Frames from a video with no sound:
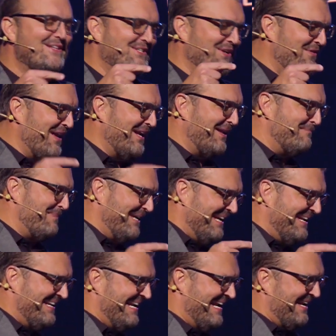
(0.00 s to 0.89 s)
so they could
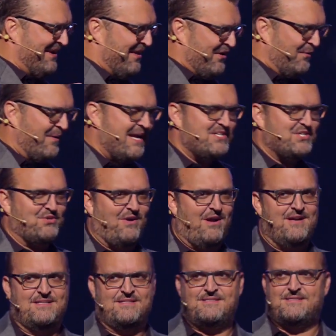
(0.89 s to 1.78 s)
begin to eat other
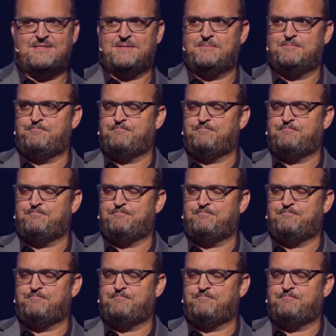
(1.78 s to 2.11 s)
restaurants.